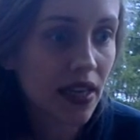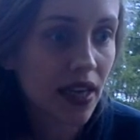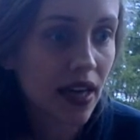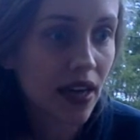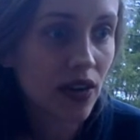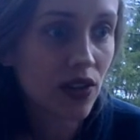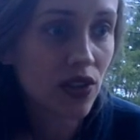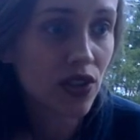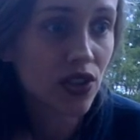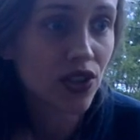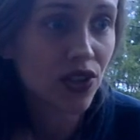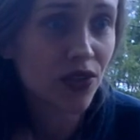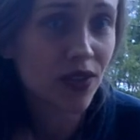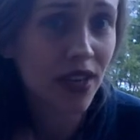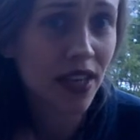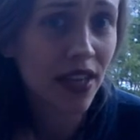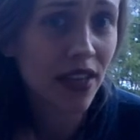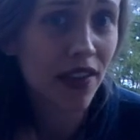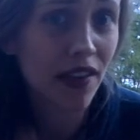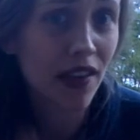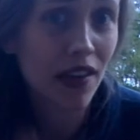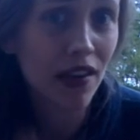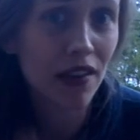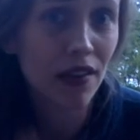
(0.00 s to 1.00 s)
out to do
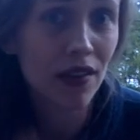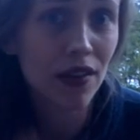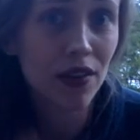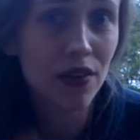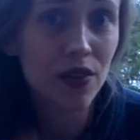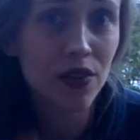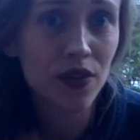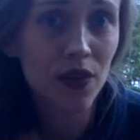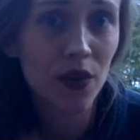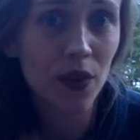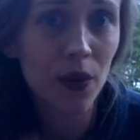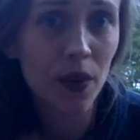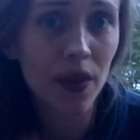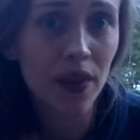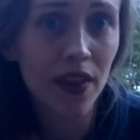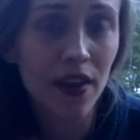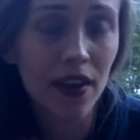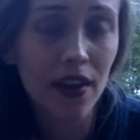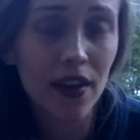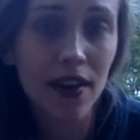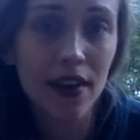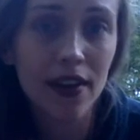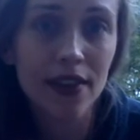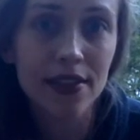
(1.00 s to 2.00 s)
anything useful with it,
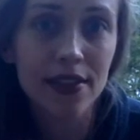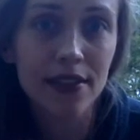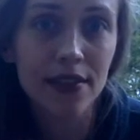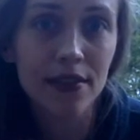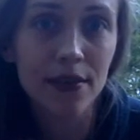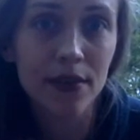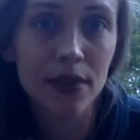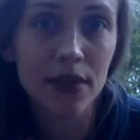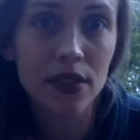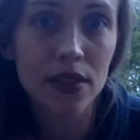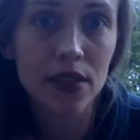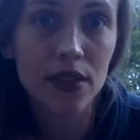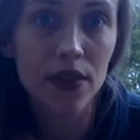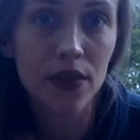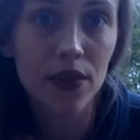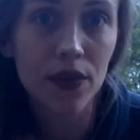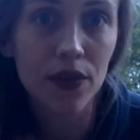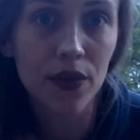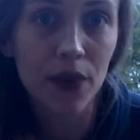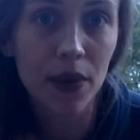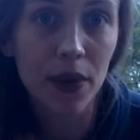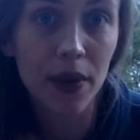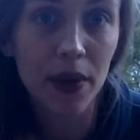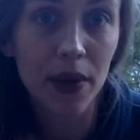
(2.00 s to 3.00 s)
and I didn't want to
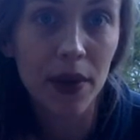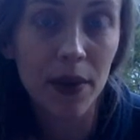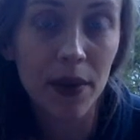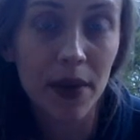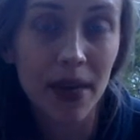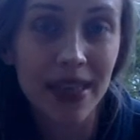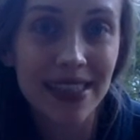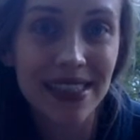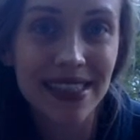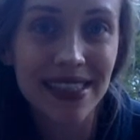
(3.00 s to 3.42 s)
throw it away.